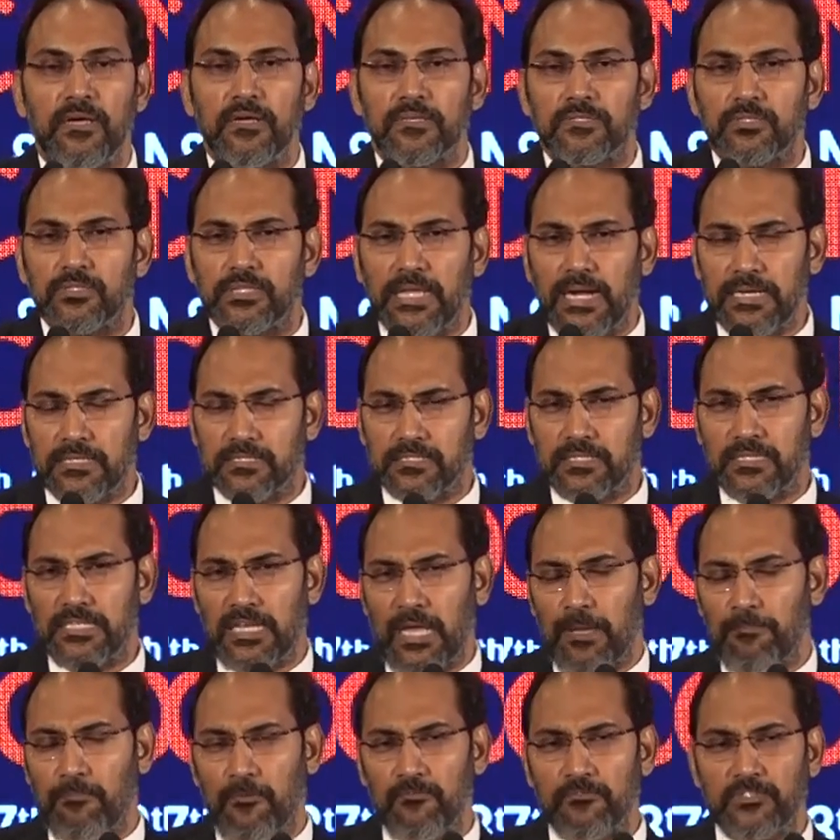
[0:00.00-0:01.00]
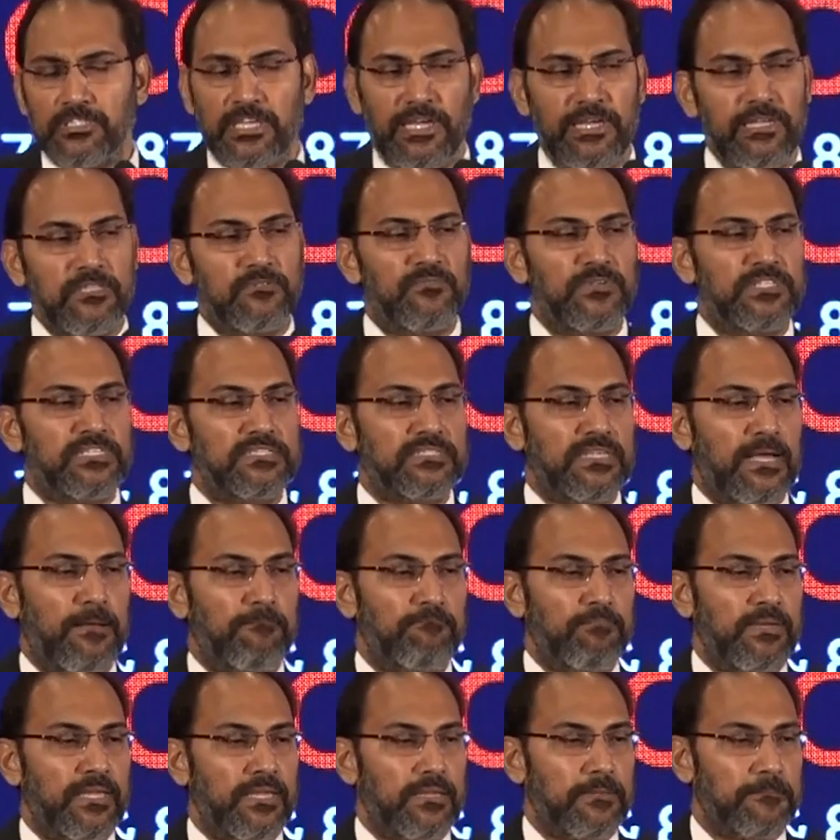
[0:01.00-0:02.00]
So that's the type of change which is
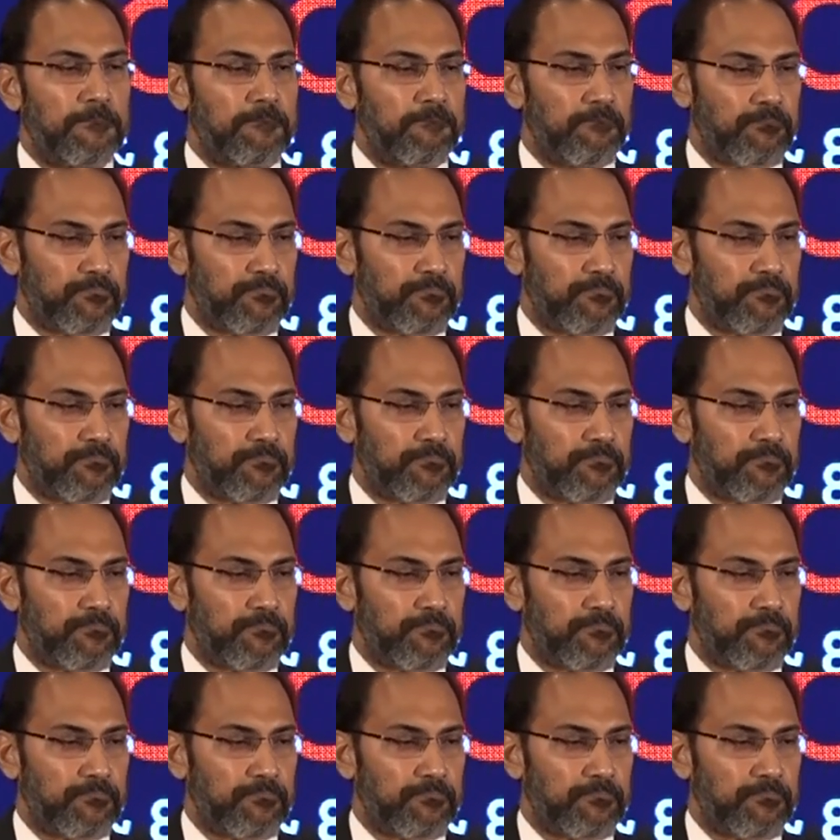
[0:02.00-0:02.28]
happening.